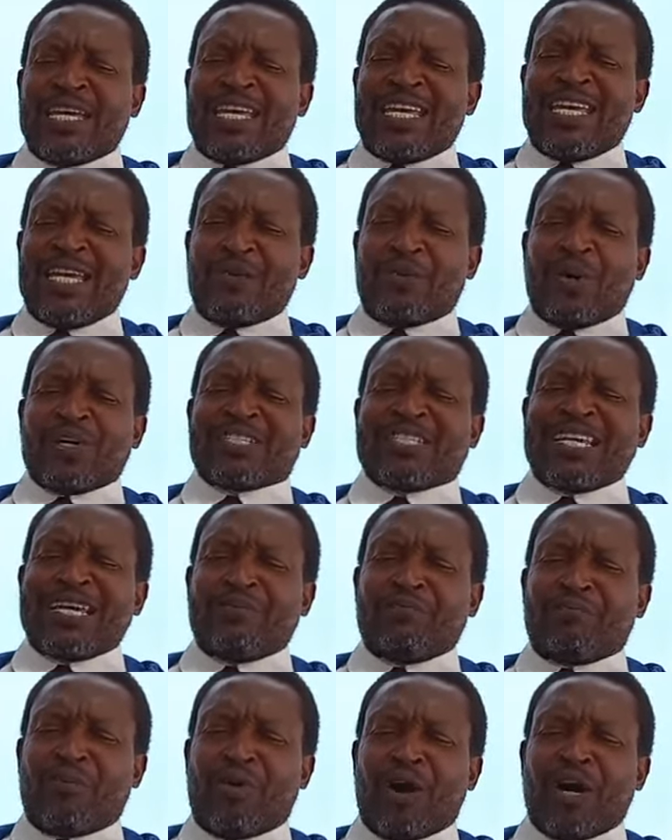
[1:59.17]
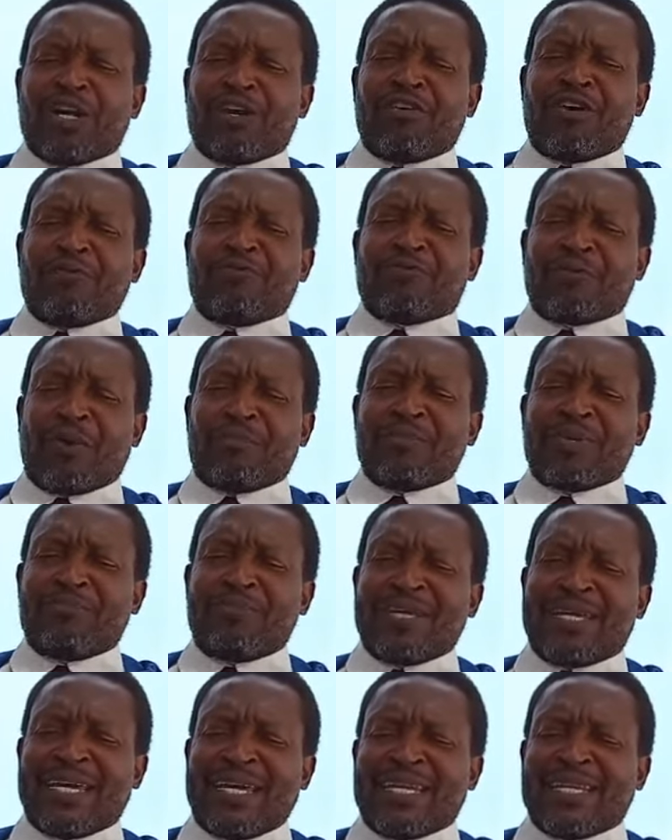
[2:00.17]
He was a murderer from the
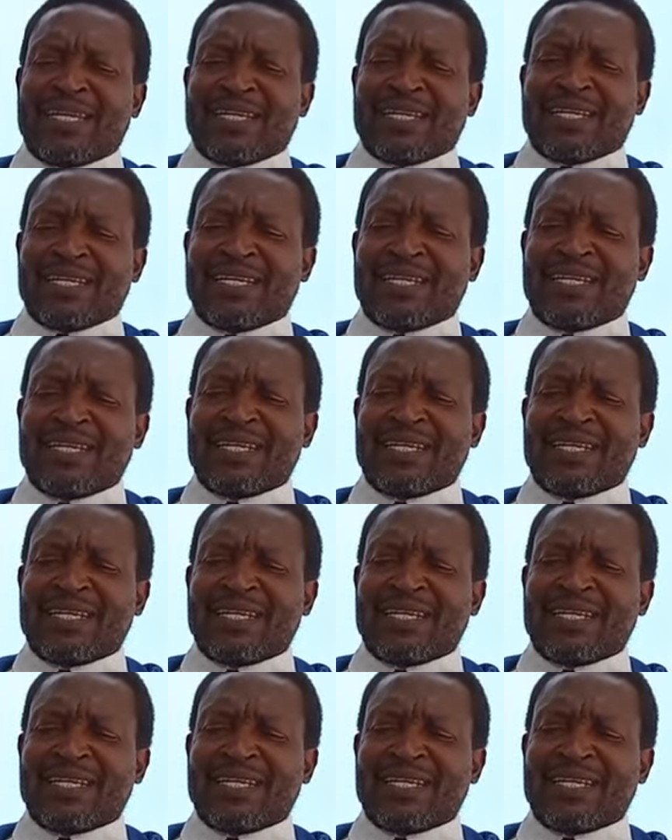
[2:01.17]
beginning,